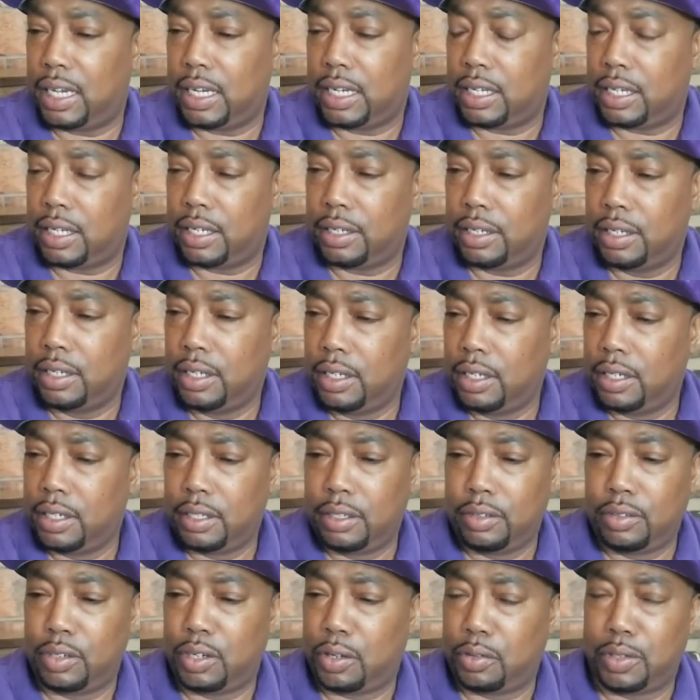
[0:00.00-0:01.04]

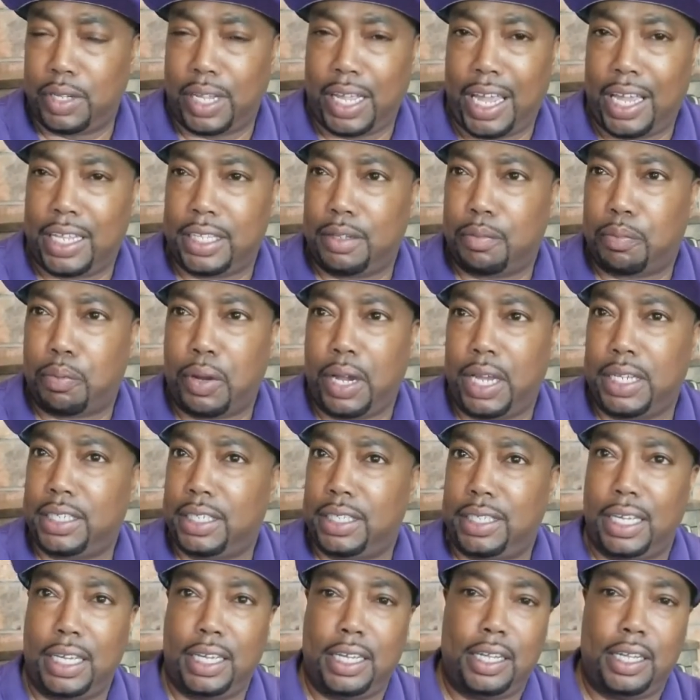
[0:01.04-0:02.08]
they had the
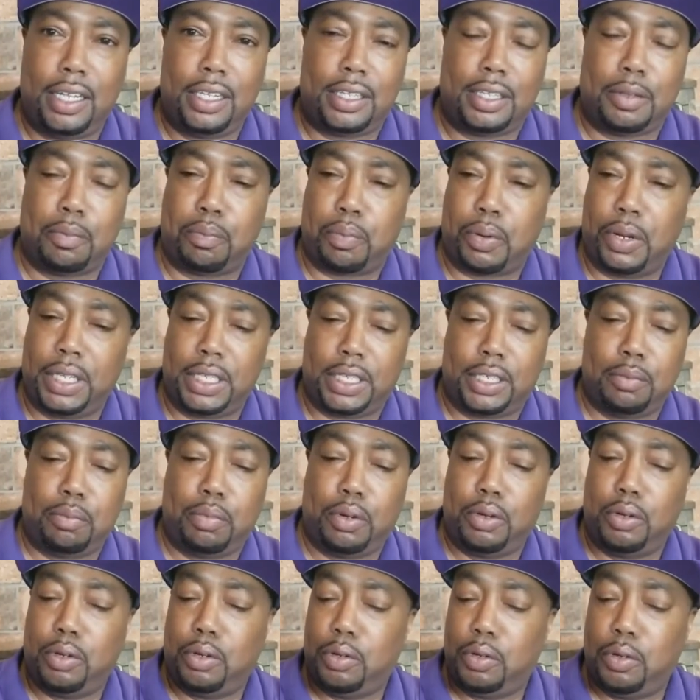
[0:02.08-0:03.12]
president, the
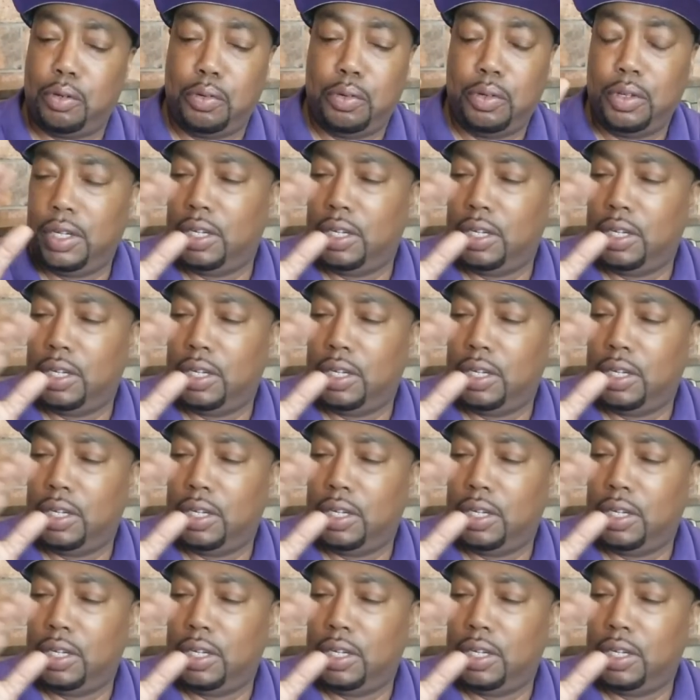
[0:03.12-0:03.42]
principal,